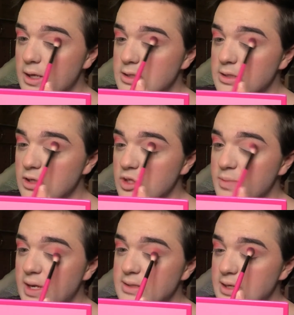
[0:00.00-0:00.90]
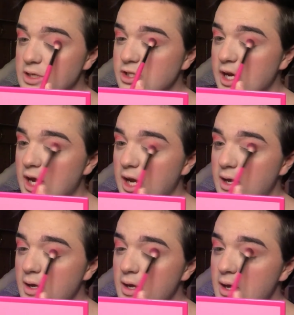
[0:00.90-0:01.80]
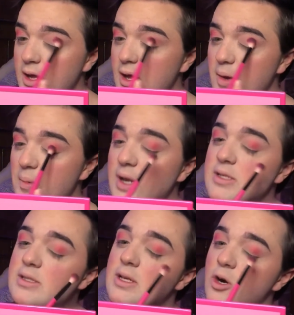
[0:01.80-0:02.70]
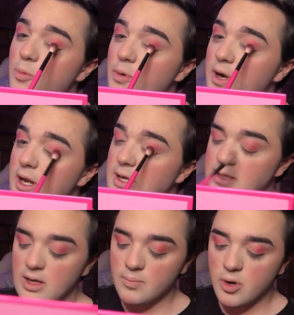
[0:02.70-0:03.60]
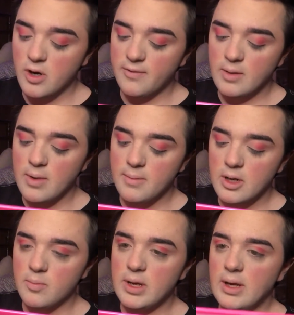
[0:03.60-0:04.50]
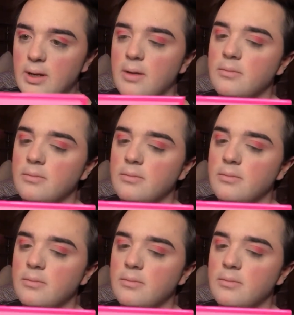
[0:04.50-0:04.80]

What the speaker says: It's such a basic shade, but it's so pretty. It's like perfect bubblegum pink.